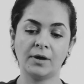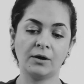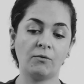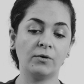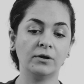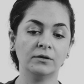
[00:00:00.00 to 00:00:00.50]

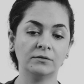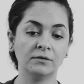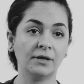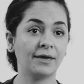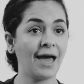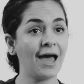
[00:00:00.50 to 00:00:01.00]
according
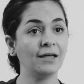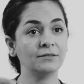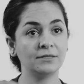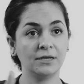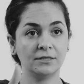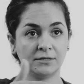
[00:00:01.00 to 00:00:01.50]
to the
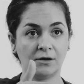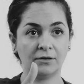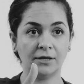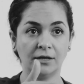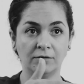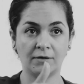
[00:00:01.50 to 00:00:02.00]
CAD
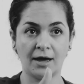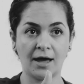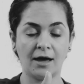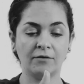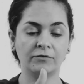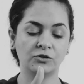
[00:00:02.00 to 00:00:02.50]
data that you
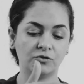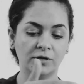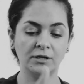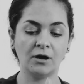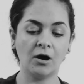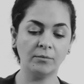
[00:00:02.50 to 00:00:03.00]
have, a
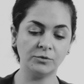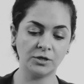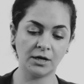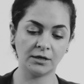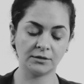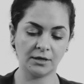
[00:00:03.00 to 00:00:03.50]
3D
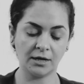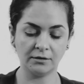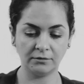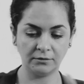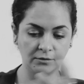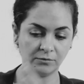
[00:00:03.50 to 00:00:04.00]
object
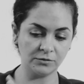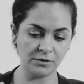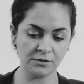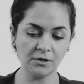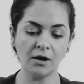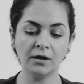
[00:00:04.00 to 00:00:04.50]
that you
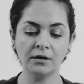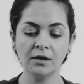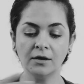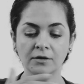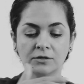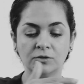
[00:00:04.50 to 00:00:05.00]
design.
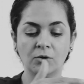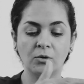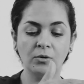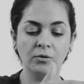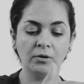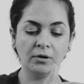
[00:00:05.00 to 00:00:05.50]

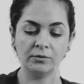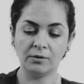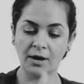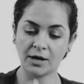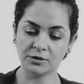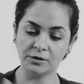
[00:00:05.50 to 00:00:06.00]
So
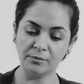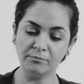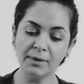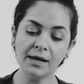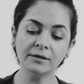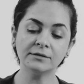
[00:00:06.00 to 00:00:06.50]
you
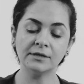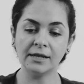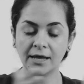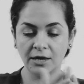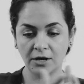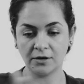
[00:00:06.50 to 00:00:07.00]
actually melt
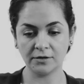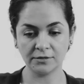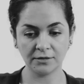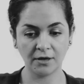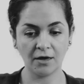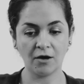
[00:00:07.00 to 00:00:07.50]

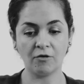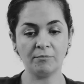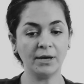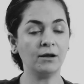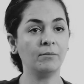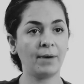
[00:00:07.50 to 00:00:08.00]
layers
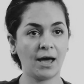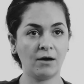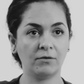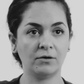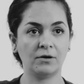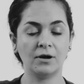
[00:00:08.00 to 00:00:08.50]
of metal
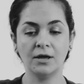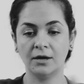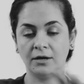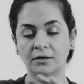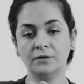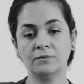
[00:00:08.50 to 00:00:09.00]
powder,
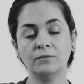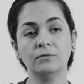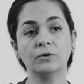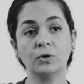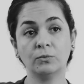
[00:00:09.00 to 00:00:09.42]
and you